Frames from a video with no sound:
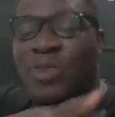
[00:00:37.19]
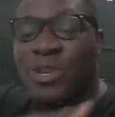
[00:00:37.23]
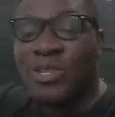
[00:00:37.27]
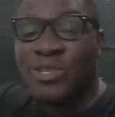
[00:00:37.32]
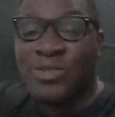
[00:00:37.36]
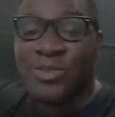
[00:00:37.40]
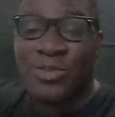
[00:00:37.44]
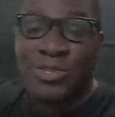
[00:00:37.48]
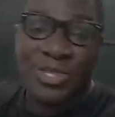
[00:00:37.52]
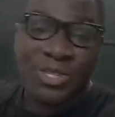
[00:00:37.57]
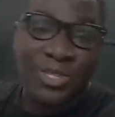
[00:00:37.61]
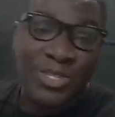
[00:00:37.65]

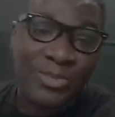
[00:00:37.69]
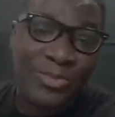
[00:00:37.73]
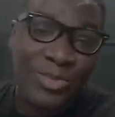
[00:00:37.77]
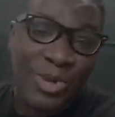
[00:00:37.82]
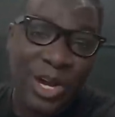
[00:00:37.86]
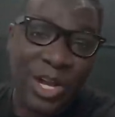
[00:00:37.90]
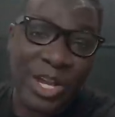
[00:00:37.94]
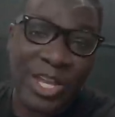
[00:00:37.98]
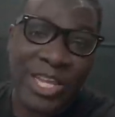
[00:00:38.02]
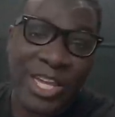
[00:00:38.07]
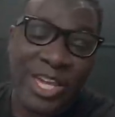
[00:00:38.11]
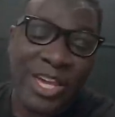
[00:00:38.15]
Rentals in
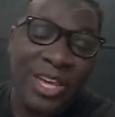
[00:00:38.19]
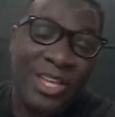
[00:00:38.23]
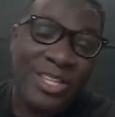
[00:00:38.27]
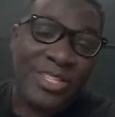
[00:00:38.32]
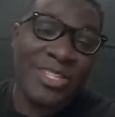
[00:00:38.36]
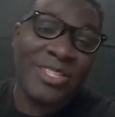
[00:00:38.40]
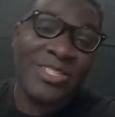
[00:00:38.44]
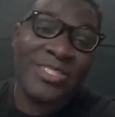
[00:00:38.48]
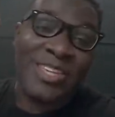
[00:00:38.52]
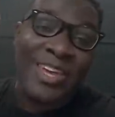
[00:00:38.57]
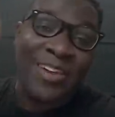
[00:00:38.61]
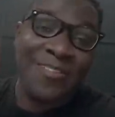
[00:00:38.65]
Dubai
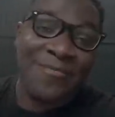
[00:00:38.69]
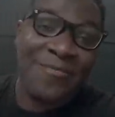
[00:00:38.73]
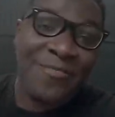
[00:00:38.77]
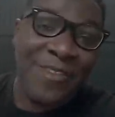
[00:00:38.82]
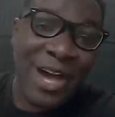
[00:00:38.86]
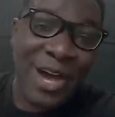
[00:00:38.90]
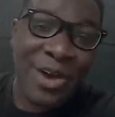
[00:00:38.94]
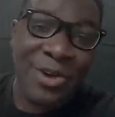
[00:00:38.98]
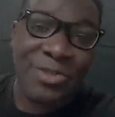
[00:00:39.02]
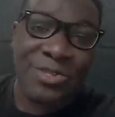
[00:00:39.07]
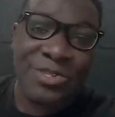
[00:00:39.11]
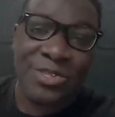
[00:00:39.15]
to
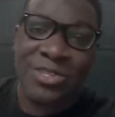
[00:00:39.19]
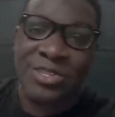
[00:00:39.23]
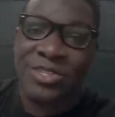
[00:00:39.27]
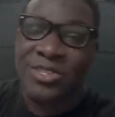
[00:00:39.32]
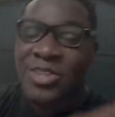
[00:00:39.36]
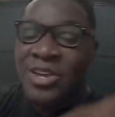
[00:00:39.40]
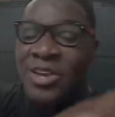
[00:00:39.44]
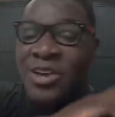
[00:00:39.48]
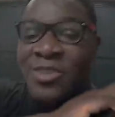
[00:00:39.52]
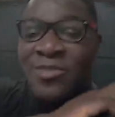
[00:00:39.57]
10,000